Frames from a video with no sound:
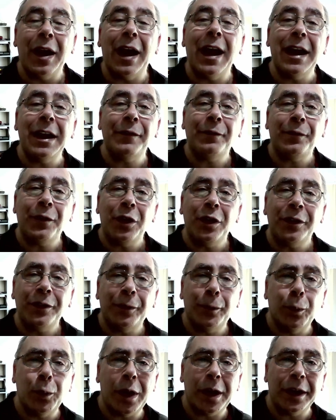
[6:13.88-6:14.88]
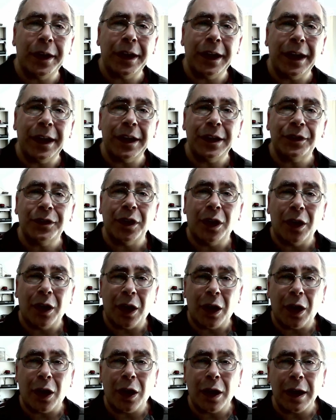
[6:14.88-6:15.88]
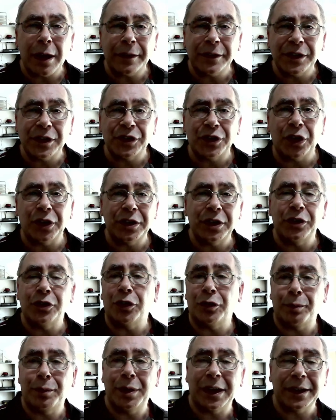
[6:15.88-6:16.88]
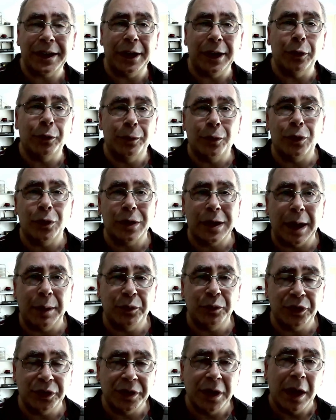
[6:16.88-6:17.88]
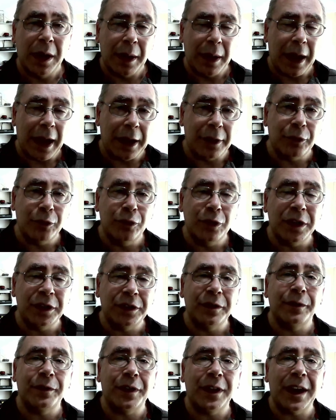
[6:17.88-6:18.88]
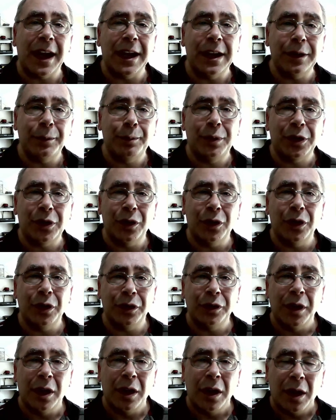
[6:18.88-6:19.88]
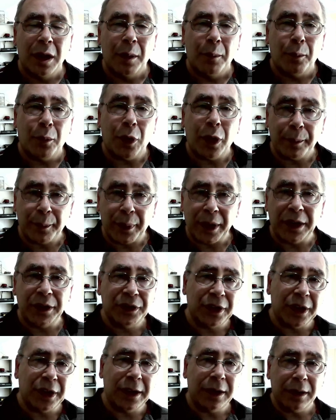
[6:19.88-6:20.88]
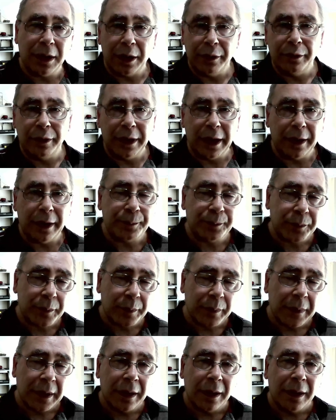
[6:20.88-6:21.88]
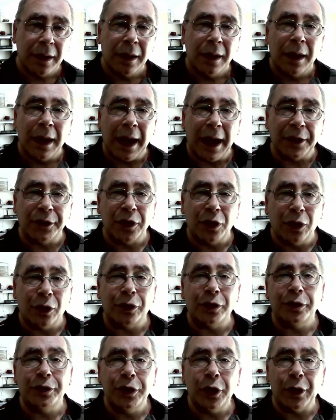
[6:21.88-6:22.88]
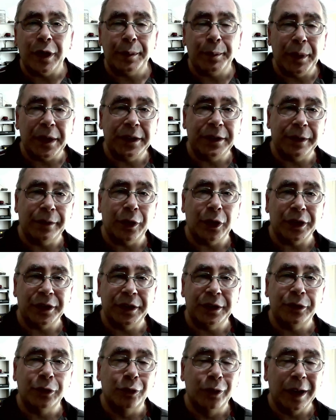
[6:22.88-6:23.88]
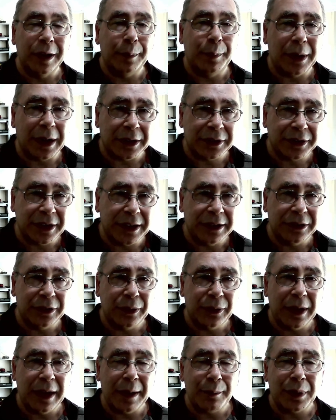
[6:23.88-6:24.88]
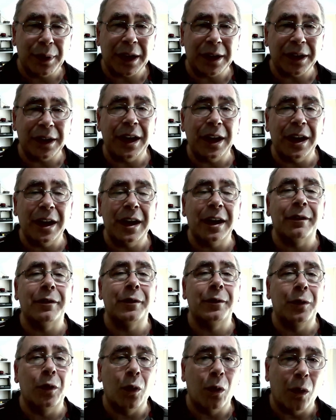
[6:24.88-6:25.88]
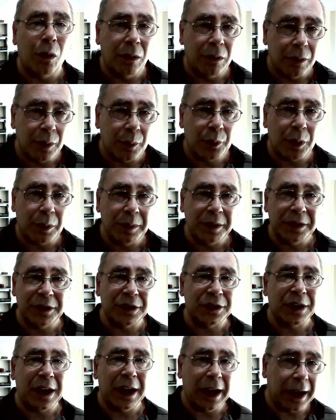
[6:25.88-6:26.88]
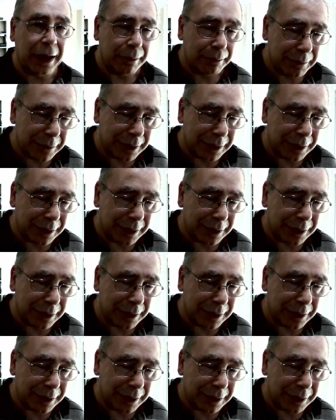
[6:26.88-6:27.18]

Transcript: and the first one is I decided not to plug in all 4 cameras, and the reason for that is because my PC over there has a lot of USB devices already plugged into it, and plugging in another 4 will probably just kill it.